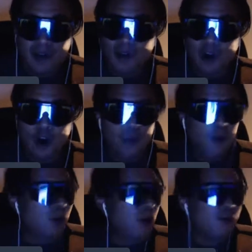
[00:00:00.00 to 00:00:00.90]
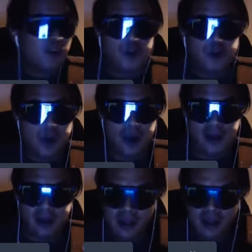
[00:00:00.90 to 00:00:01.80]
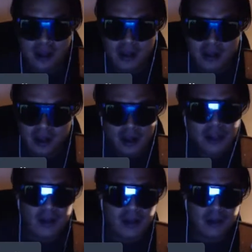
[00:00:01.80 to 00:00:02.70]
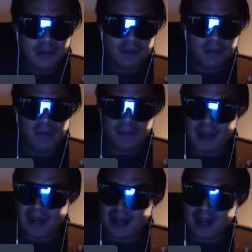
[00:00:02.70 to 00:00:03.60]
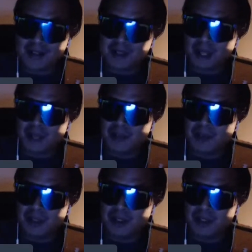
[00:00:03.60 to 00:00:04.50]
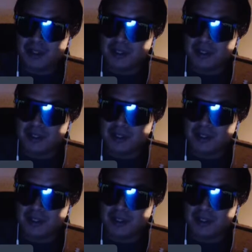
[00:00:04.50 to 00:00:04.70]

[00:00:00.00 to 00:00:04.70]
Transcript: Call me whatever you want. Look it up. A lot of celebrities,